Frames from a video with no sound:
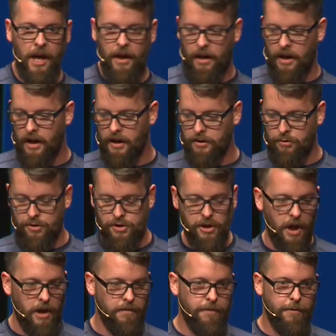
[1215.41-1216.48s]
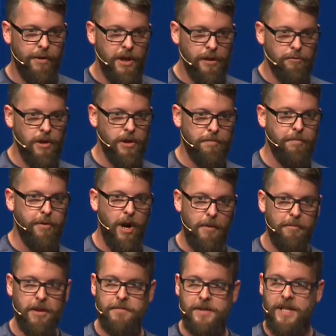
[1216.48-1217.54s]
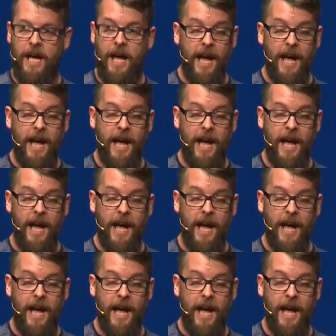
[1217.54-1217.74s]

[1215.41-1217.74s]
uh, to solve real-world problems,